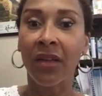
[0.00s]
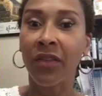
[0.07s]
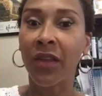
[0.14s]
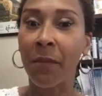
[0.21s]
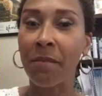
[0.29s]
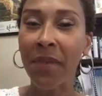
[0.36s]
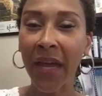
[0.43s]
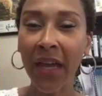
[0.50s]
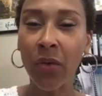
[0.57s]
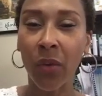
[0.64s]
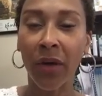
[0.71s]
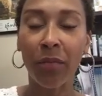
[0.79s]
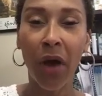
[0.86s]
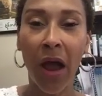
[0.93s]
The big
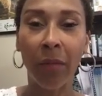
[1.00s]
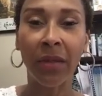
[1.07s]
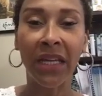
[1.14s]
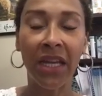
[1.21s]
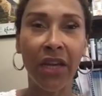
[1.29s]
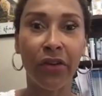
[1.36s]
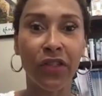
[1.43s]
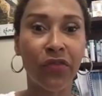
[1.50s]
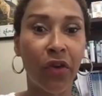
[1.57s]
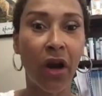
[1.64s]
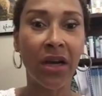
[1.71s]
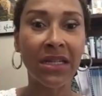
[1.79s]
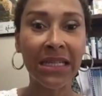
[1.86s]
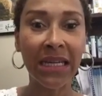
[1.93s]
one probably here is for
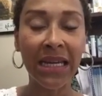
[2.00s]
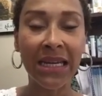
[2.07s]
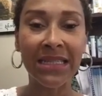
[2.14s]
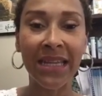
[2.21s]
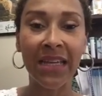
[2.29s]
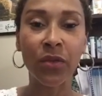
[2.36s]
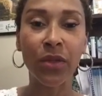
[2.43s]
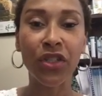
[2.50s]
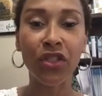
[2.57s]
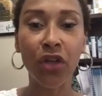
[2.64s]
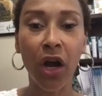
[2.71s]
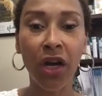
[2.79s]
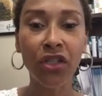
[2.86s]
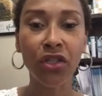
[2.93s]
our teens as we
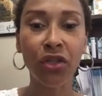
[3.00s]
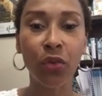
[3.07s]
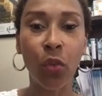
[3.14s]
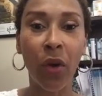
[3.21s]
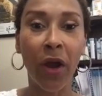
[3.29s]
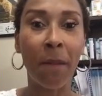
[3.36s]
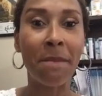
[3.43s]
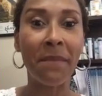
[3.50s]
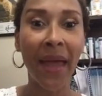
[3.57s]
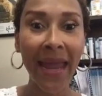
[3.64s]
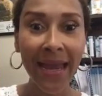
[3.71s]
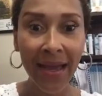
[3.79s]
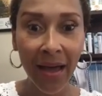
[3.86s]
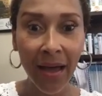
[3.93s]
start to wear
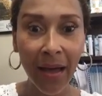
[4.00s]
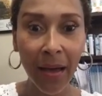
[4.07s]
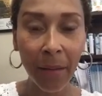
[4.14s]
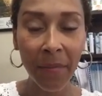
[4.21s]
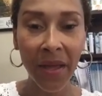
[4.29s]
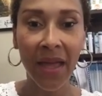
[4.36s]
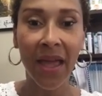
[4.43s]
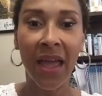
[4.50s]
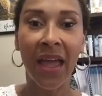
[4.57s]
makeup.